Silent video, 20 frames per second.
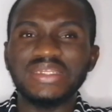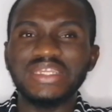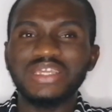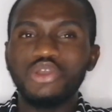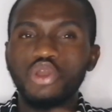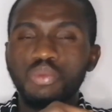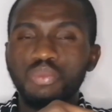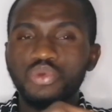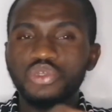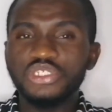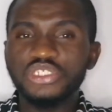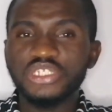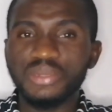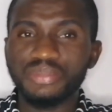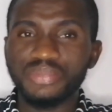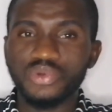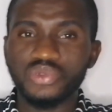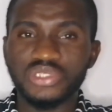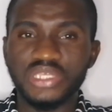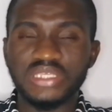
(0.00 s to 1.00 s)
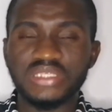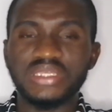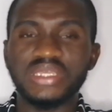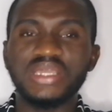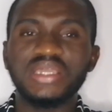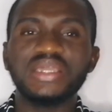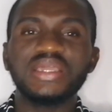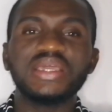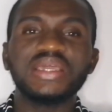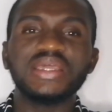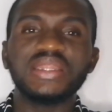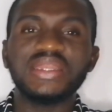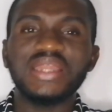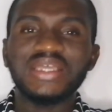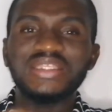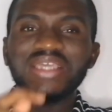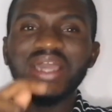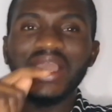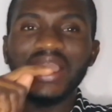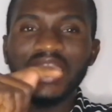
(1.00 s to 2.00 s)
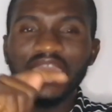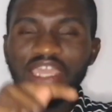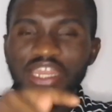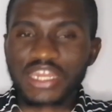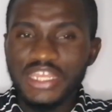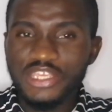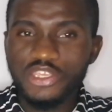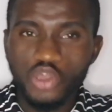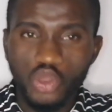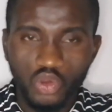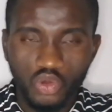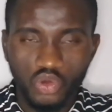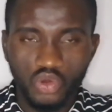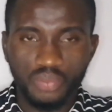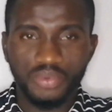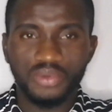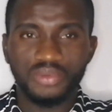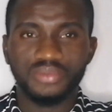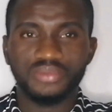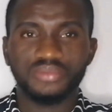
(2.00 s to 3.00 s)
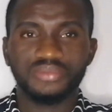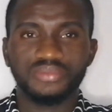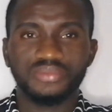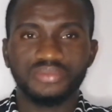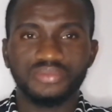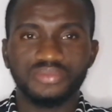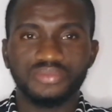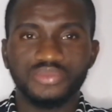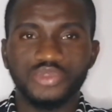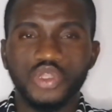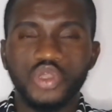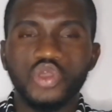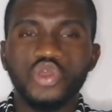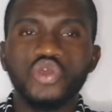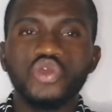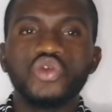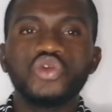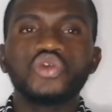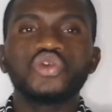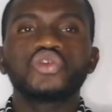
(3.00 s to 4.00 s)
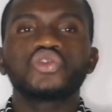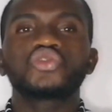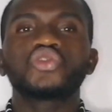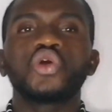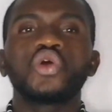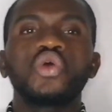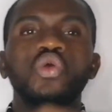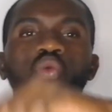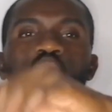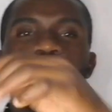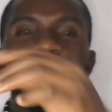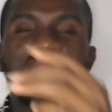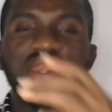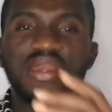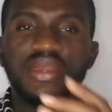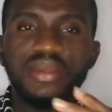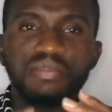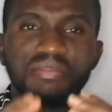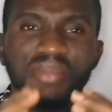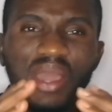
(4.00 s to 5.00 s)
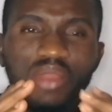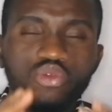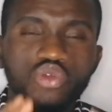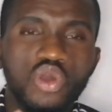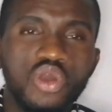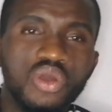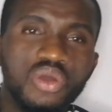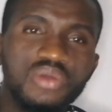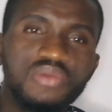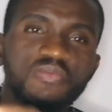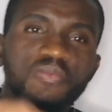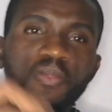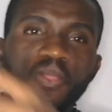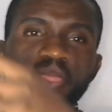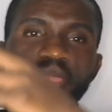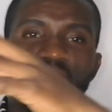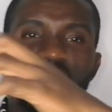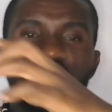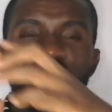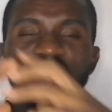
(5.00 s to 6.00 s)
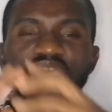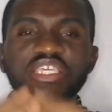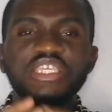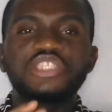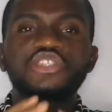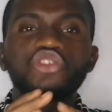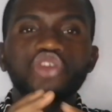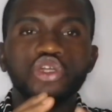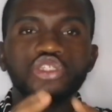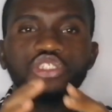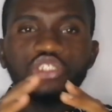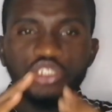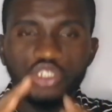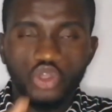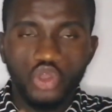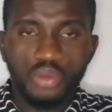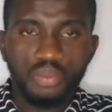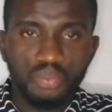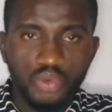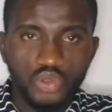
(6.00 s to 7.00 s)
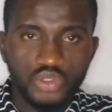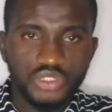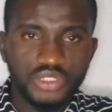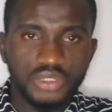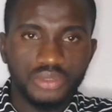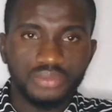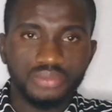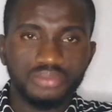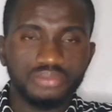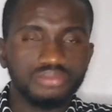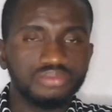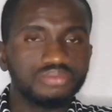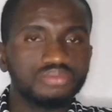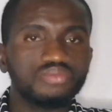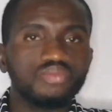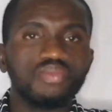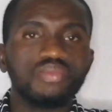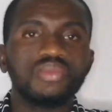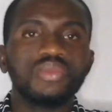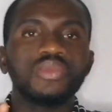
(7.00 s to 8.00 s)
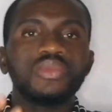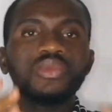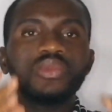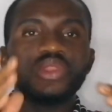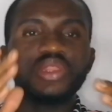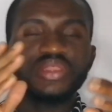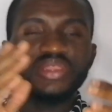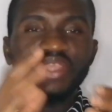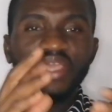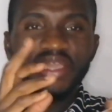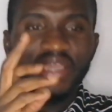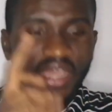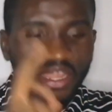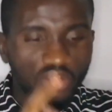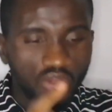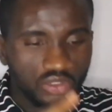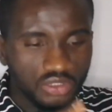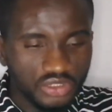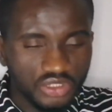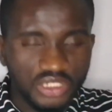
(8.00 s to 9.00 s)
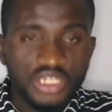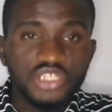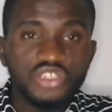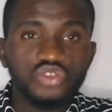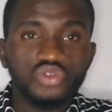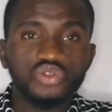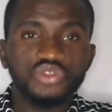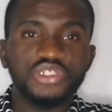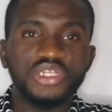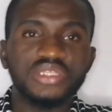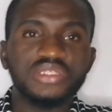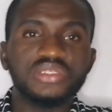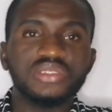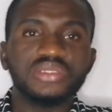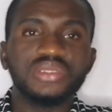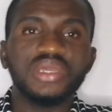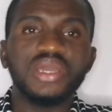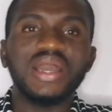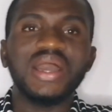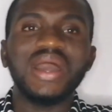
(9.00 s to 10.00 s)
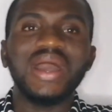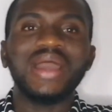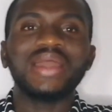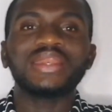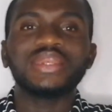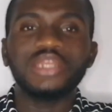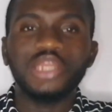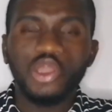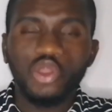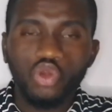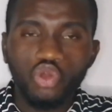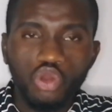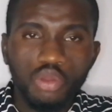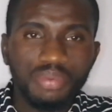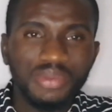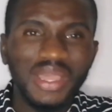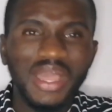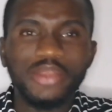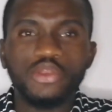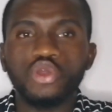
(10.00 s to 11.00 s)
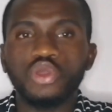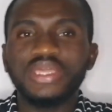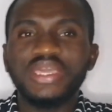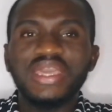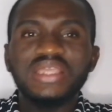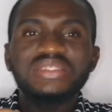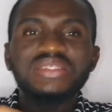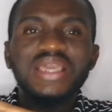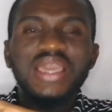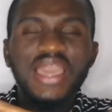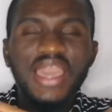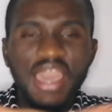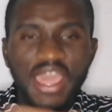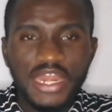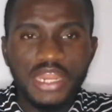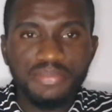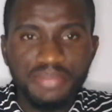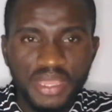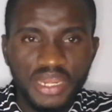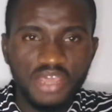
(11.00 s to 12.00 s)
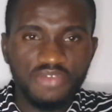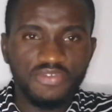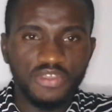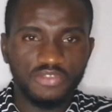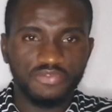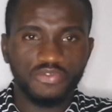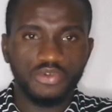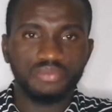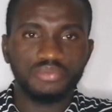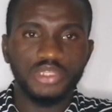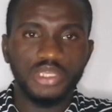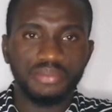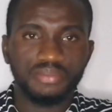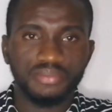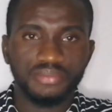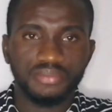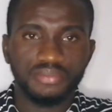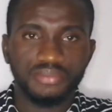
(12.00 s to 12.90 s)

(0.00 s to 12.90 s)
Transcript: decomposition process that are killing your crop. So when manure is not decomposed, they cannot release nutrients and the crop cannot get any benefit from them.